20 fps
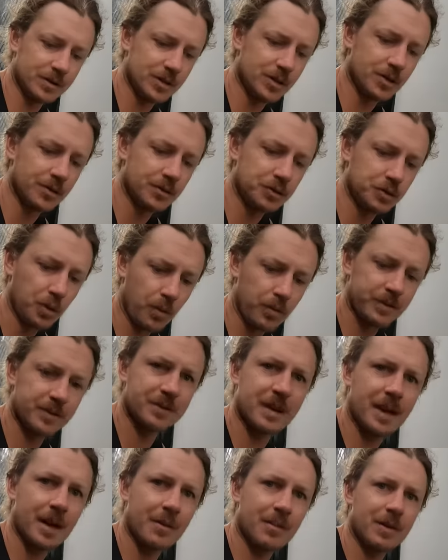on to
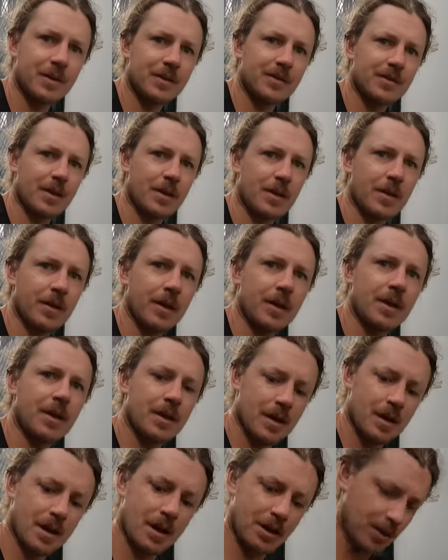doorstep. So,
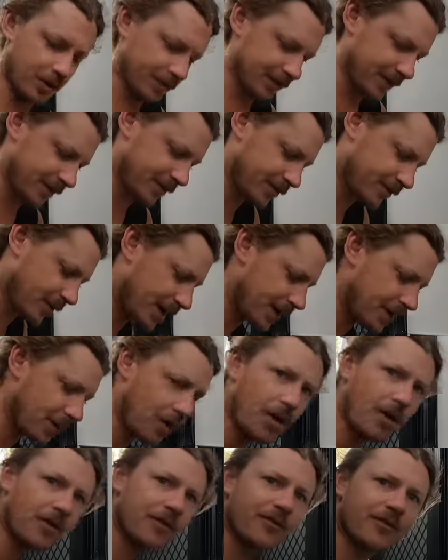got this one
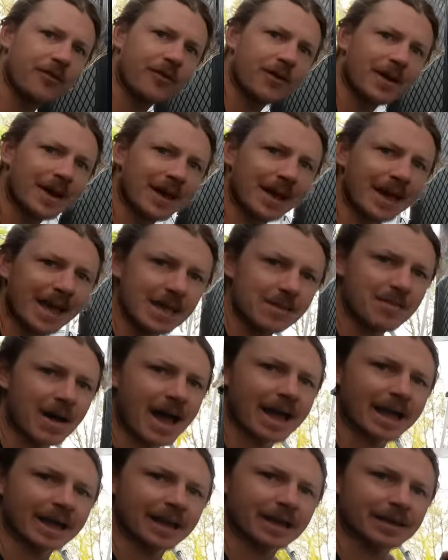off
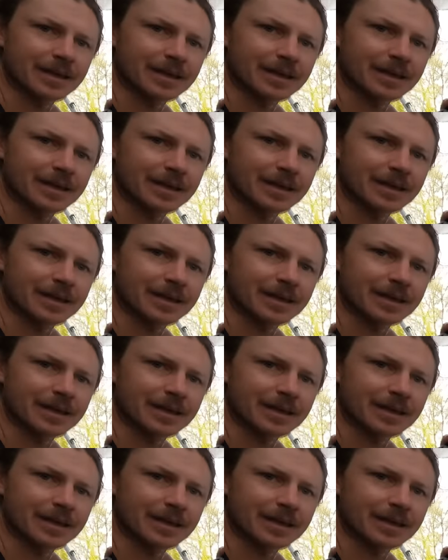eBay.